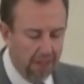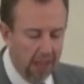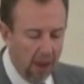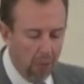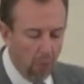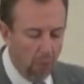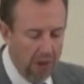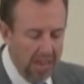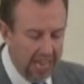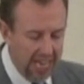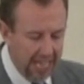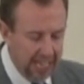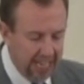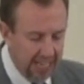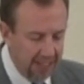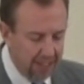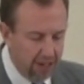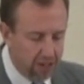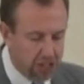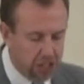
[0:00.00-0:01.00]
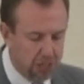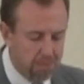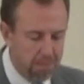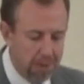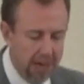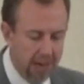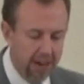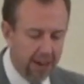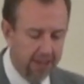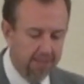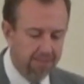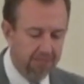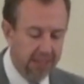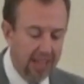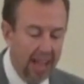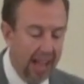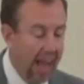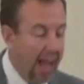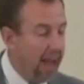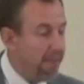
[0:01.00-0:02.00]
Weakened in their spirit.
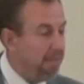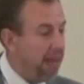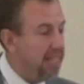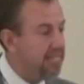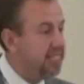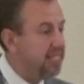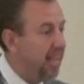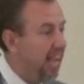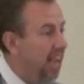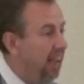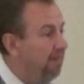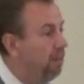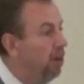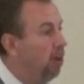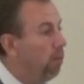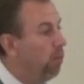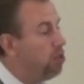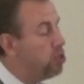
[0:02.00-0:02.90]
I myself